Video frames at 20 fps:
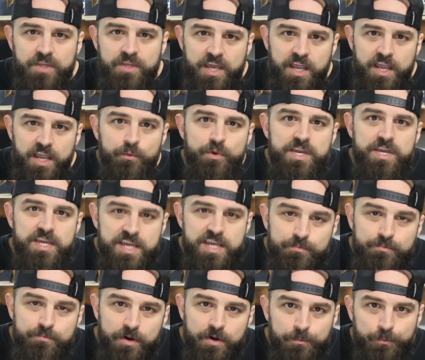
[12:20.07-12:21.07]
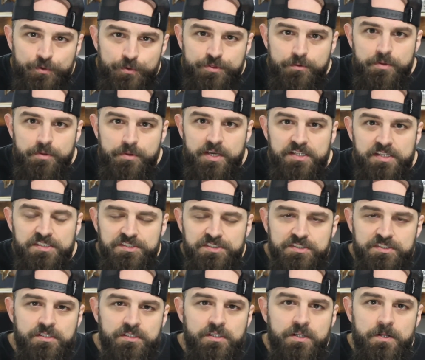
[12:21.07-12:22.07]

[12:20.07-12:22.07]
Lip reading: Can we keep up with the pace?